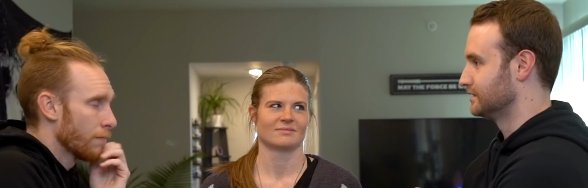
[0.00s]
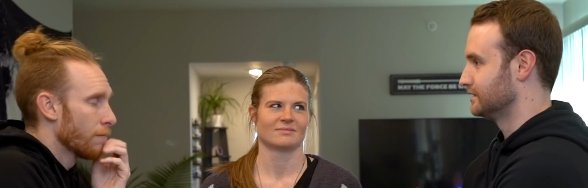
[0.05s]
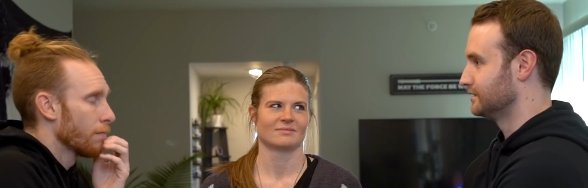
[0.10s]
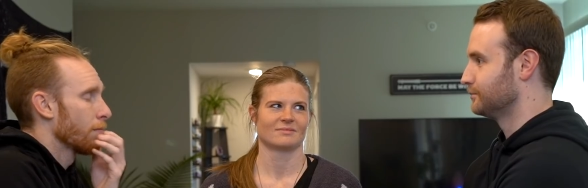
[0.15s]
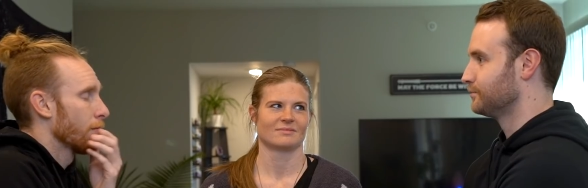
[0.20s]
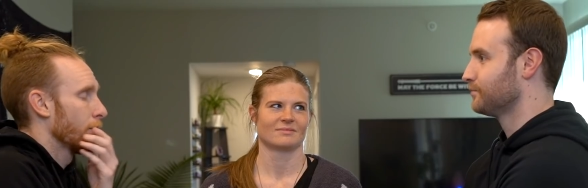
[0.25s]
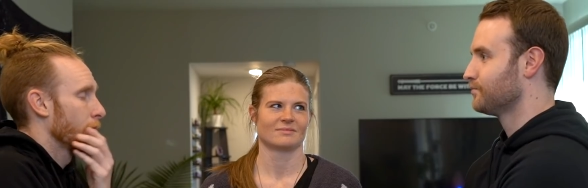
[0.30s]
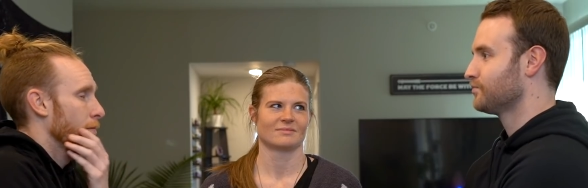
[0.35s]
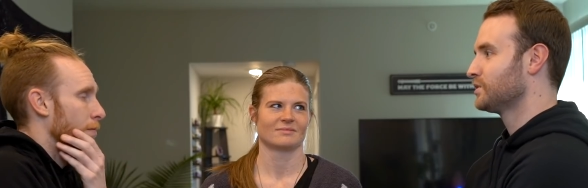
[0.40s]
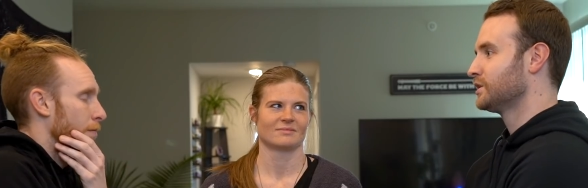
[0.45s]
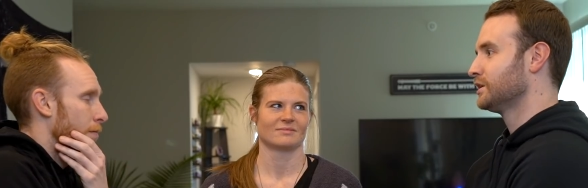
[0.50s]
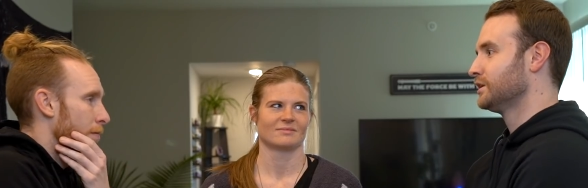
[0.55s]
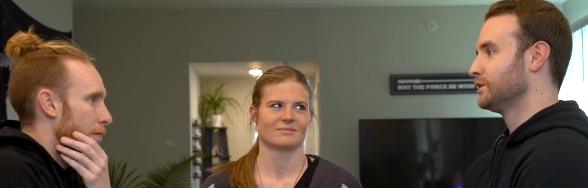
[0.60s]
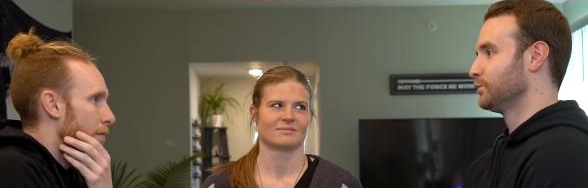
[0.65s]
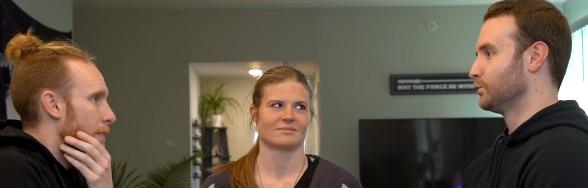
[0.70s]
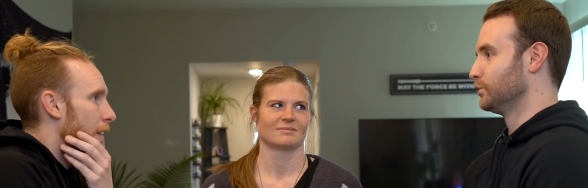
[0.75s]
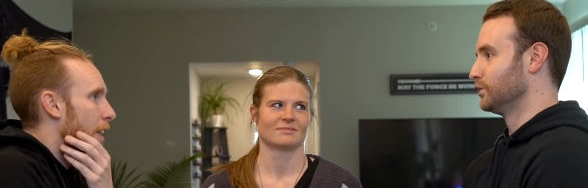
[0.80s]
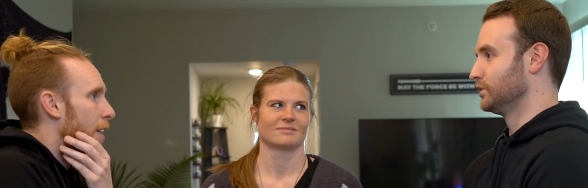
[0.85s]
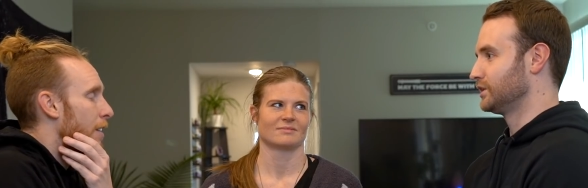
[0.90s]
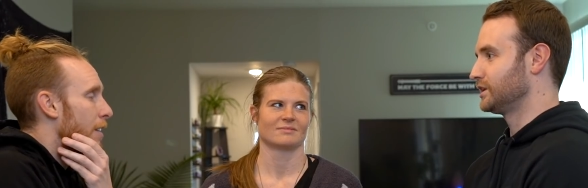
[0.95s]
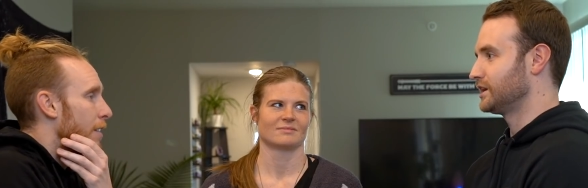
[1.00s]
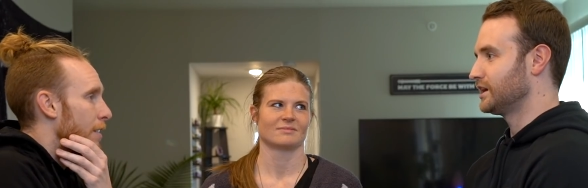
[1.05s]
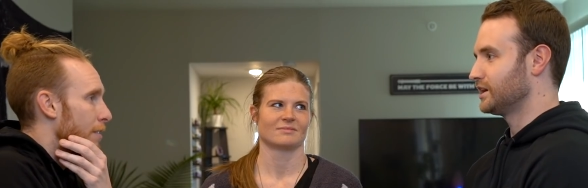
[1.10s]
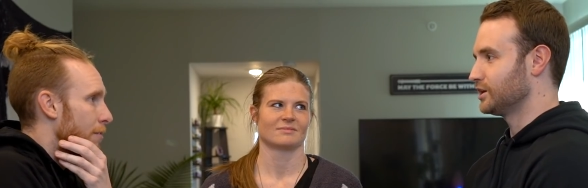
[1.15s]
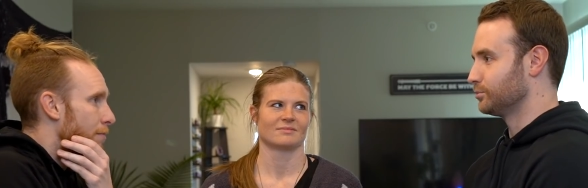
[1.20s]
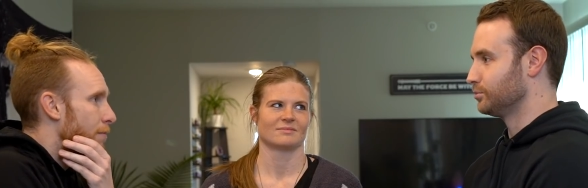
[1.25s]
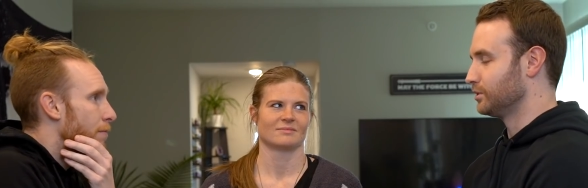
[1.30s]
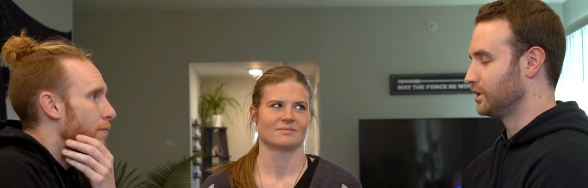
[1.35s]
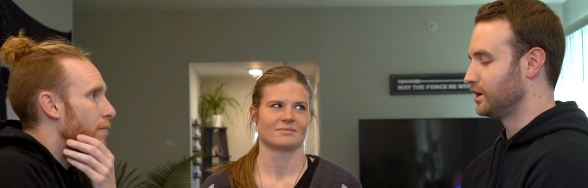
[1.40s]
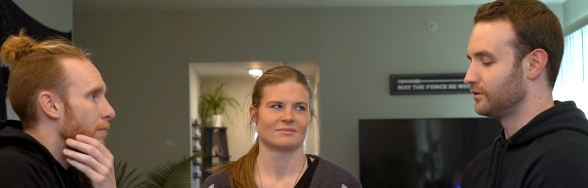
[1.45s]
Speaker 1: to really get your
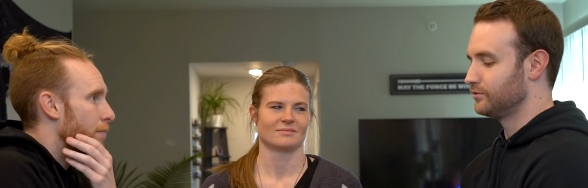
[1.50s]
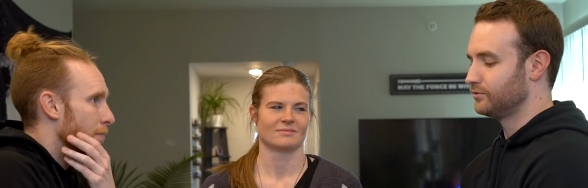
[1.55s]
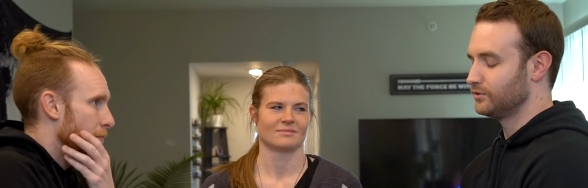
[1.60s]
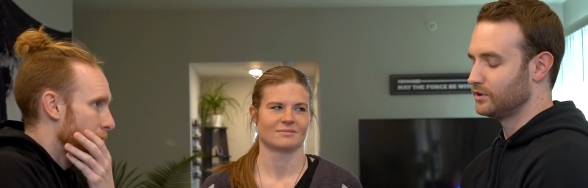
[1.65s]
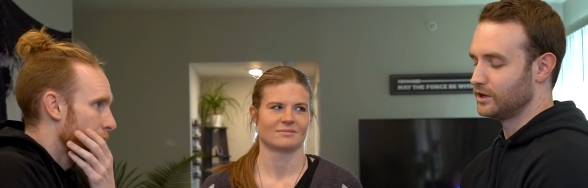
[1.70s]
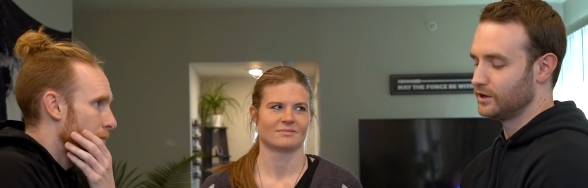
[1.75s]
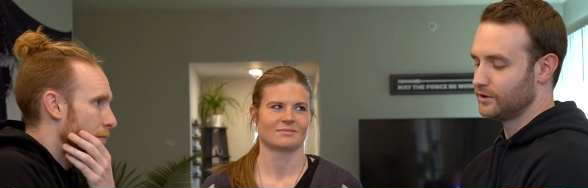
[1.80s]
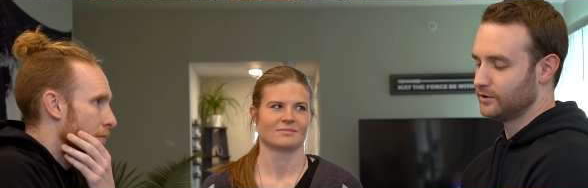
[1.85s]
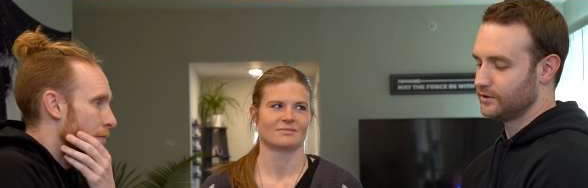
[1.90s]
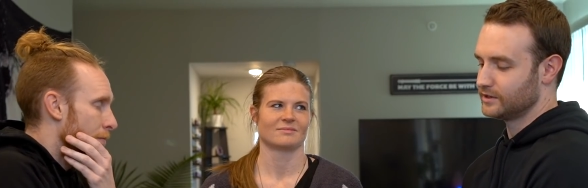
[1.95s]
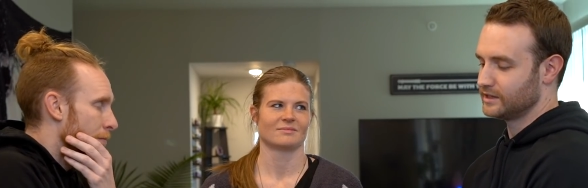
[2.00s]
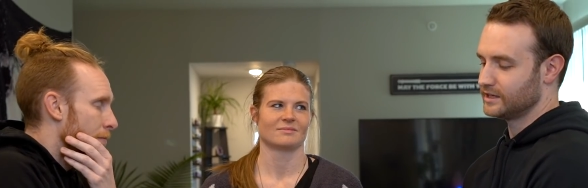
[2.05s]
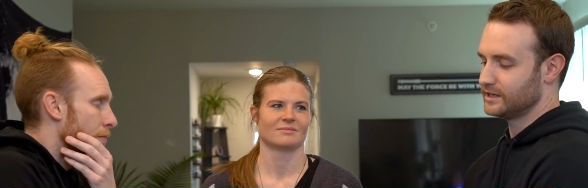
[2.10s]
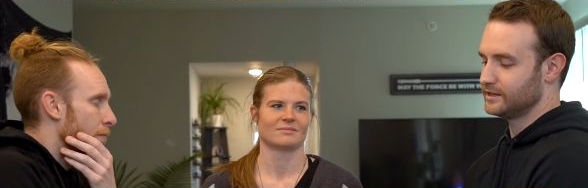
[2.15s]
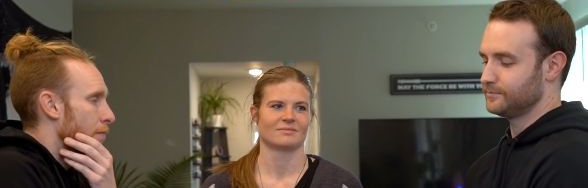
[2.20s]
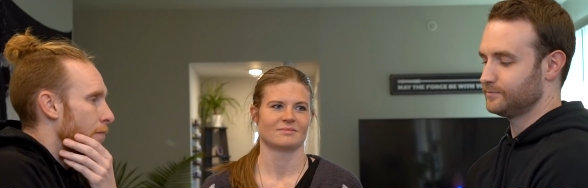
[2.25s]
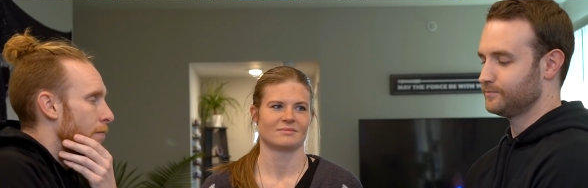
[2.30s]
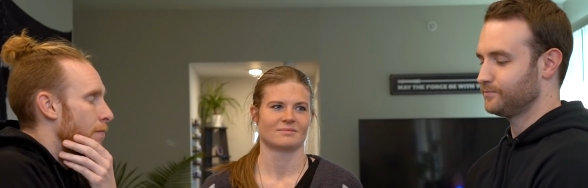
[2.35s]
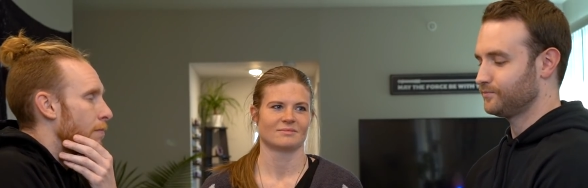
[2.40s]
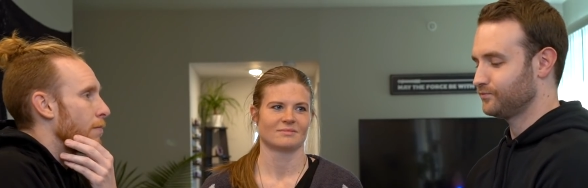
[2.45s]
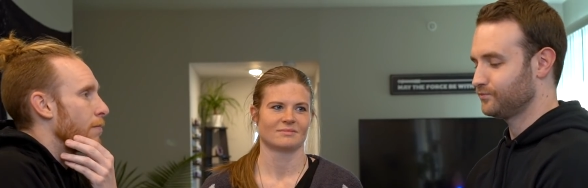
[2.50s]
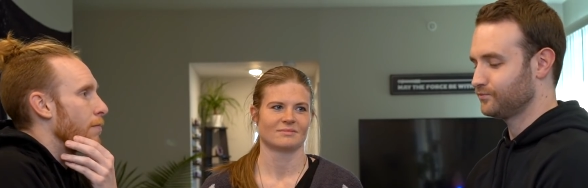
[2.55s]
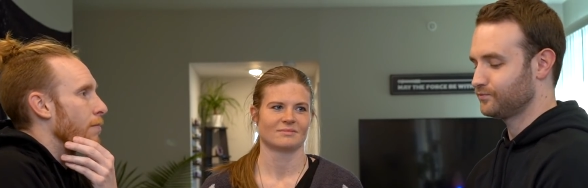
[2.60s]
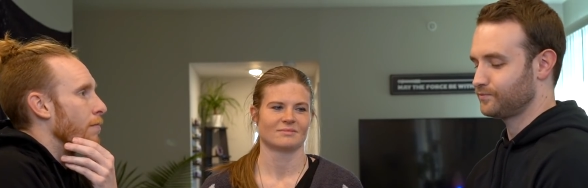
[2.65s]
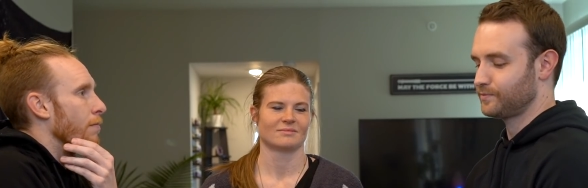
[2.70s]
blood flowing, get